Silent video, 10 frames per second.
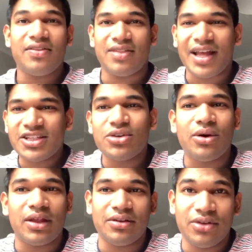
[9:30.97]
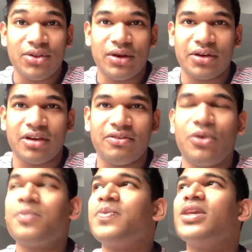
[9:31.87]
That's who they're looking
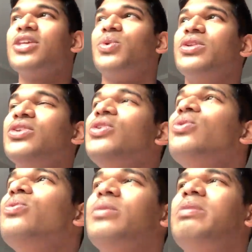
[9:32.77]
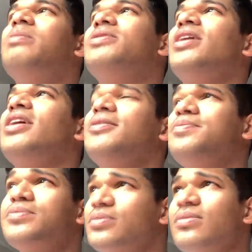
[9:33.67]
for. So when people say
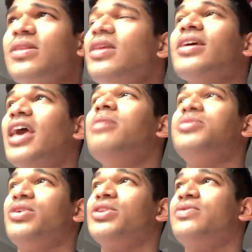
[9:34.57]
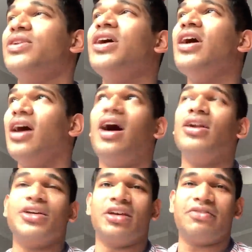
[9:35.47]
Cambridge and Oxford
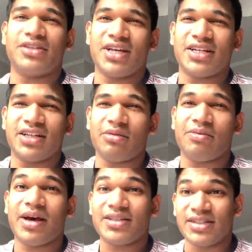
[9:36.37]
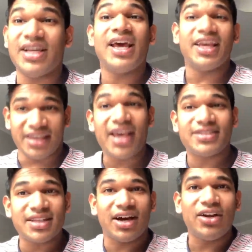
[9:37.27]
are looking for a certain type of person,
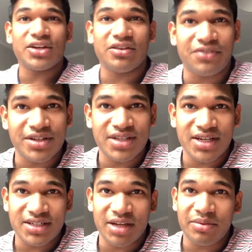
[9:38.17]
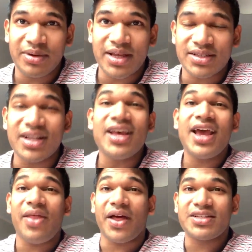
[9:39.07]
yes, they are looking for a certain type of person.
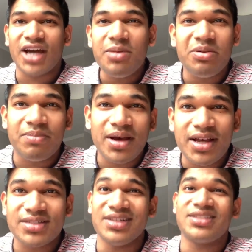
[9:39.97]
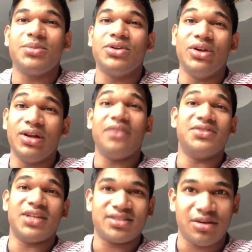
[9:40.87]
And that type of person is someone who
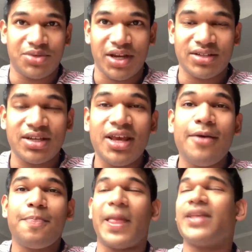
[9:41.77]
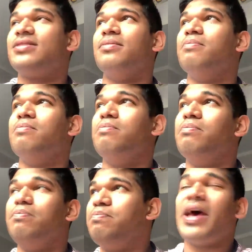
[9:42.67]
loves their subject. That's the
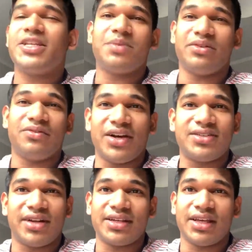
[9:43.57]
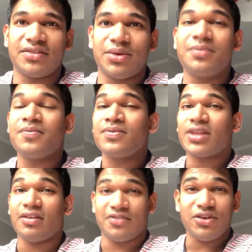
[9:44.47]
best bit of advice that I can give someone.
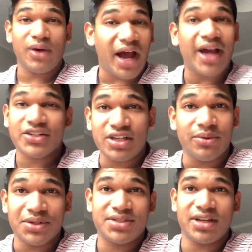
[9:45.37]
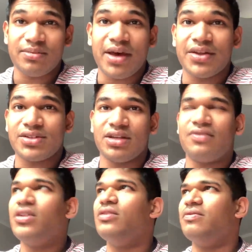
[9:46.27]
If you actually want to study medicine,
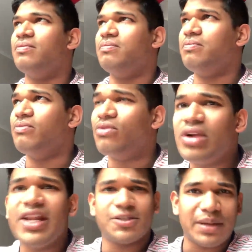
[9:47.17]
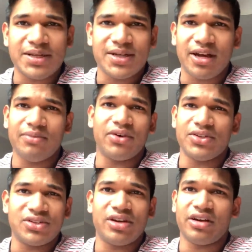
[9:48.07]
if you've really spent time
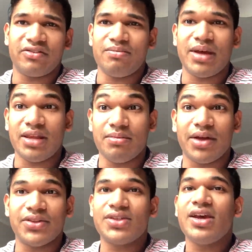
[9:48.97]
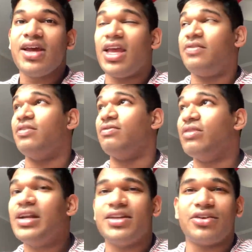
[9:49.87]
volunteering for many months, if you've
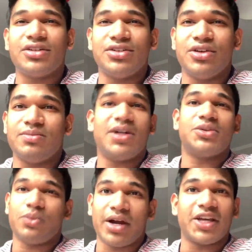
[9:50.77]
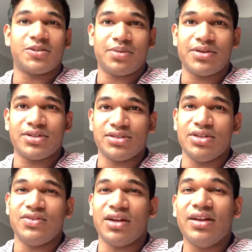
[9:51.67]
really tried to do as much work experience as
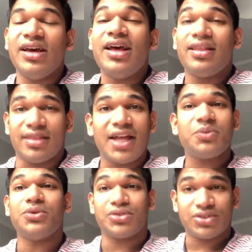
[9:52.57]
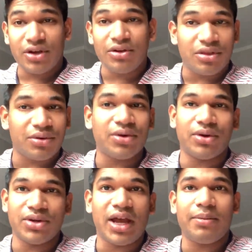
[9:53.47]
you've done, that will show through
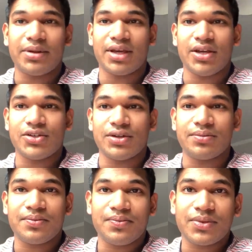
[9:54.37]
in your application.